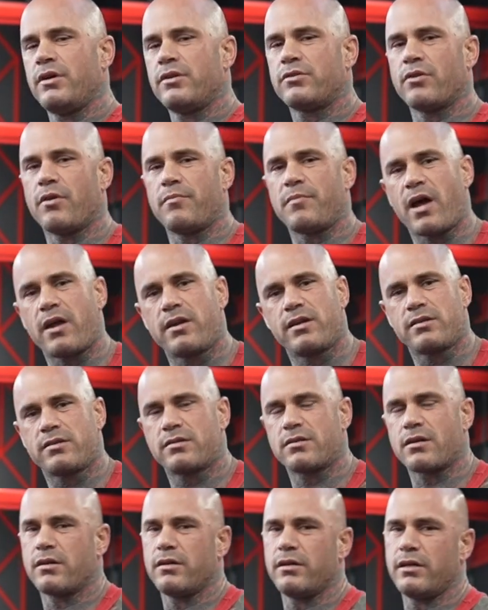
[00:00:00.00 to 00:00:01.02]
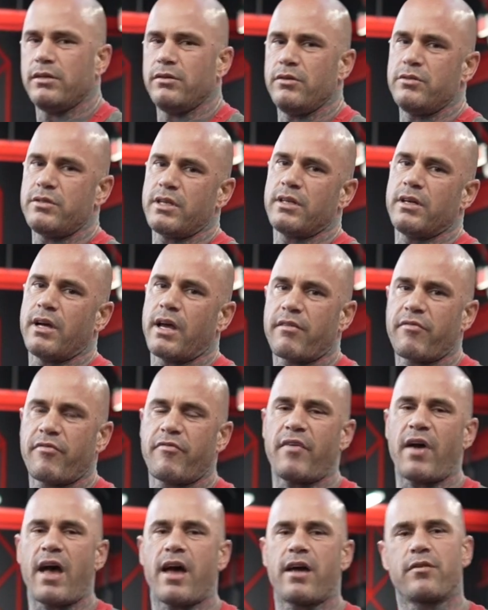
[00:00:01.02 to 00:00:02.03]
So I'm not necessarily losing like
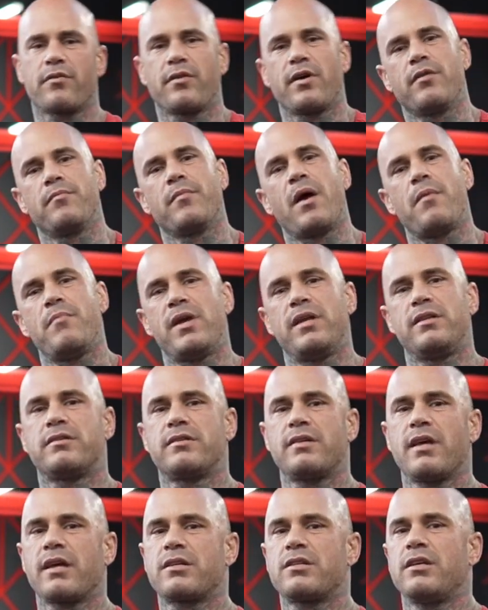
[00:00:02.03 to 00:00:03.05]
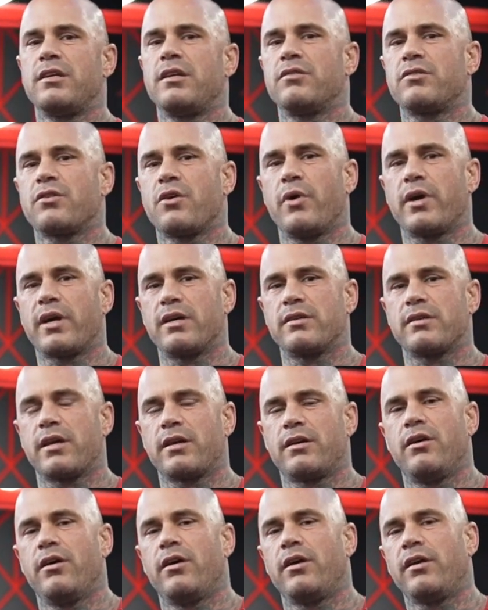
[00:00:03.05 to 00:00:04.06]
fat around my midsection as quick as I
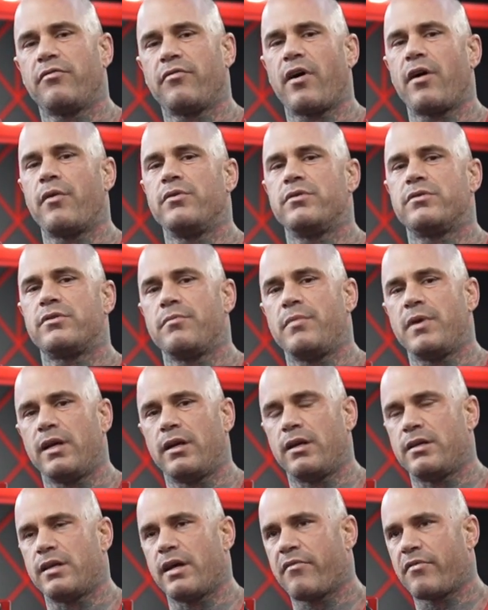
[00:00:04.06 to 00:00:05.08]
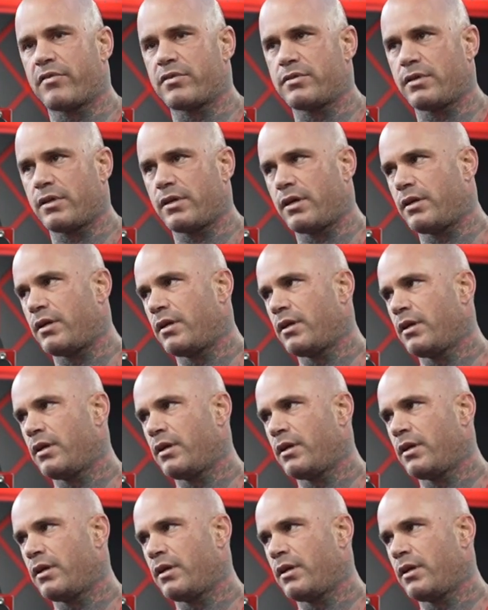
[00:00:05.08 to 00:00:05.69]
could if I was to be in a deficit.